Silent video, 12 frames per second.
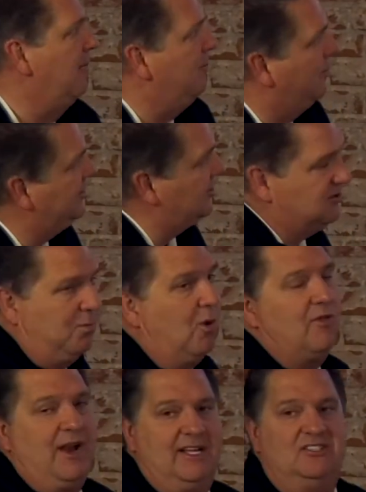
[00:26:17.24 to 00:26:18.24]
Which is more
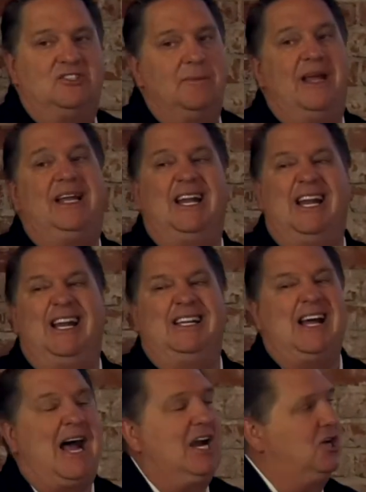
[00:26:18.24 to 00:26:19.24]
than I used to make in an
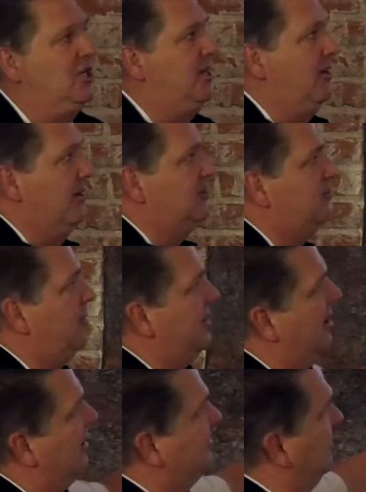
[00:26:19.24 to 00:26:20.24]
entire year. It's pretty
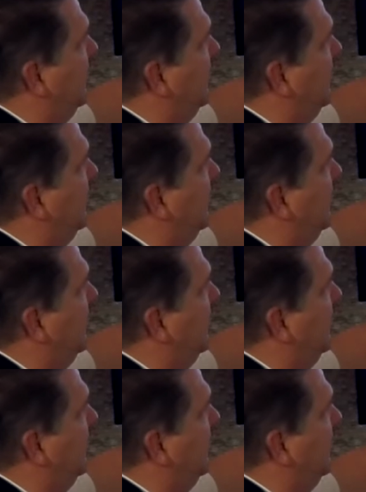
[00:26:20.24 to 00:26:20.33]
awesome.